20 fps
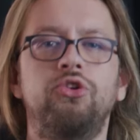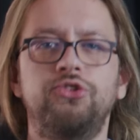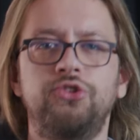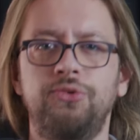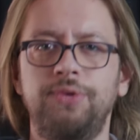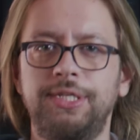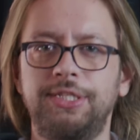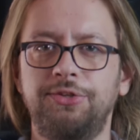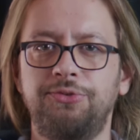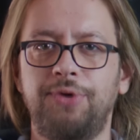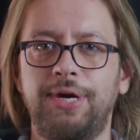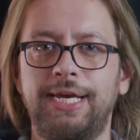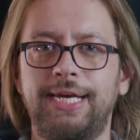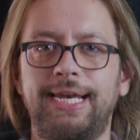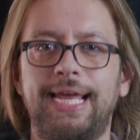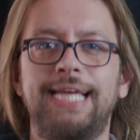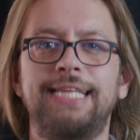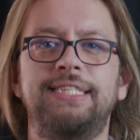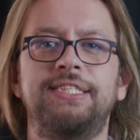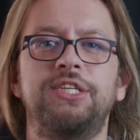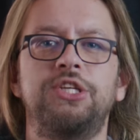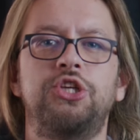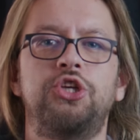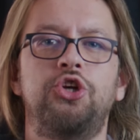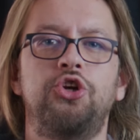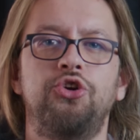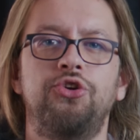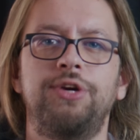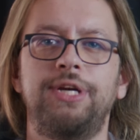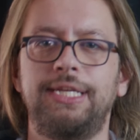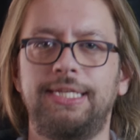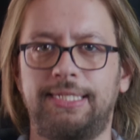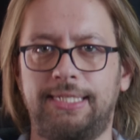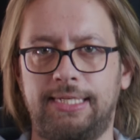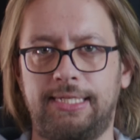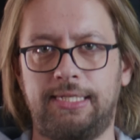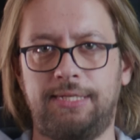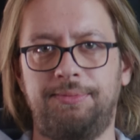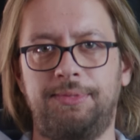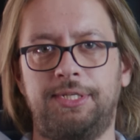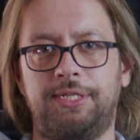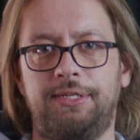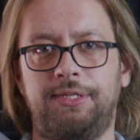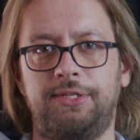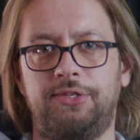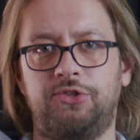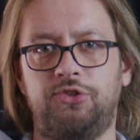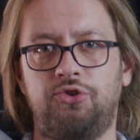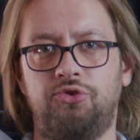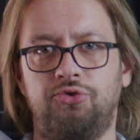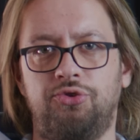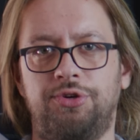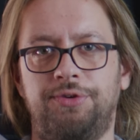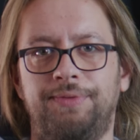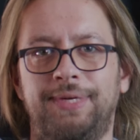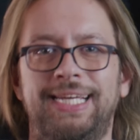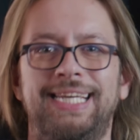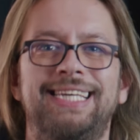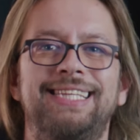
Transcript: also integrated a security system into this scooter